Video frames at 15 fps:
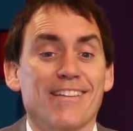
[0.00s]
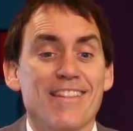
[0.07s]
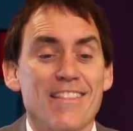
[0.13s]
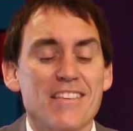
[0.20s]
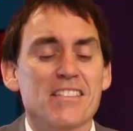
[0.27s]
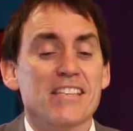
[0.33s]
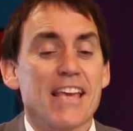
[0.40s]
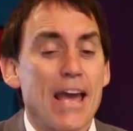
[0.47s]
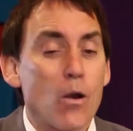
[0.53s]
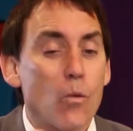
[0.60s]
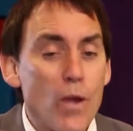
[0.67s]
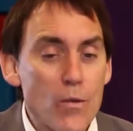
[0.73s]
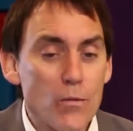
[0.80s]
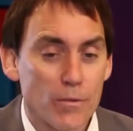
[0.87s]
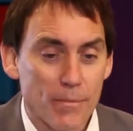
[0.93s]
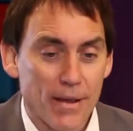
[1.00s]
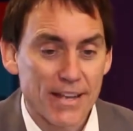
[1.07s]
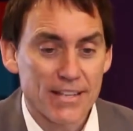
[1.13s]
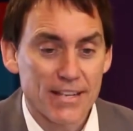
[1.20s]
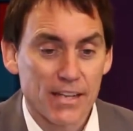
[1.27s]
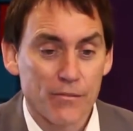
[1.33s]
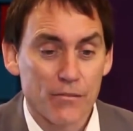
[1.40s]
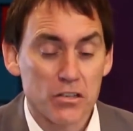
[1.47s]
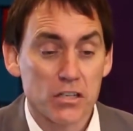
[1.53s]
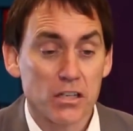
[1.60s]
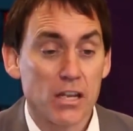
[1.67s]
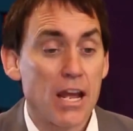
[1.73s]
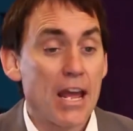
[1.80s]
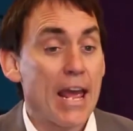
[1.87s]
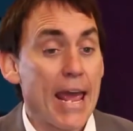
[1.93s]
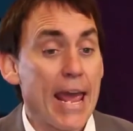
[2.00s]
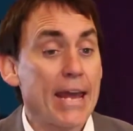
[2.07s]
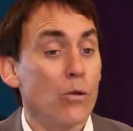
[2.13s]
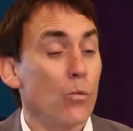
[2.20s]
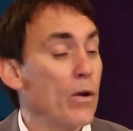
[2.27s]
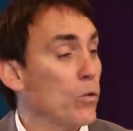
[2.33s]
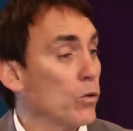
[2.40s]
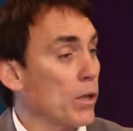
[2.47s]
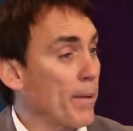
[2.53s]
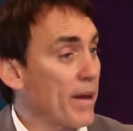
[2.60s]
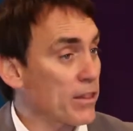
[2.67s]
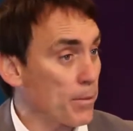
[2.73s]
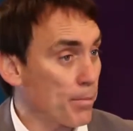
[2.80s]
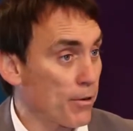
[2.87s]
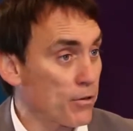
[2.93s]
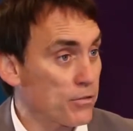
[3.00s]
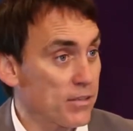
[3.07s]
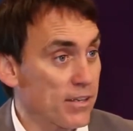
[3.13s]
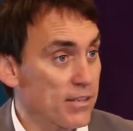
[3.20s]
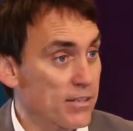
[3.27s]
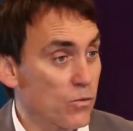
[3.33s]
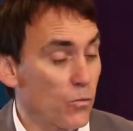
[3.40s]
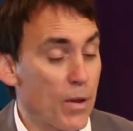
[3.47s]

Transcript: this is how we would make television, and we're all about the process.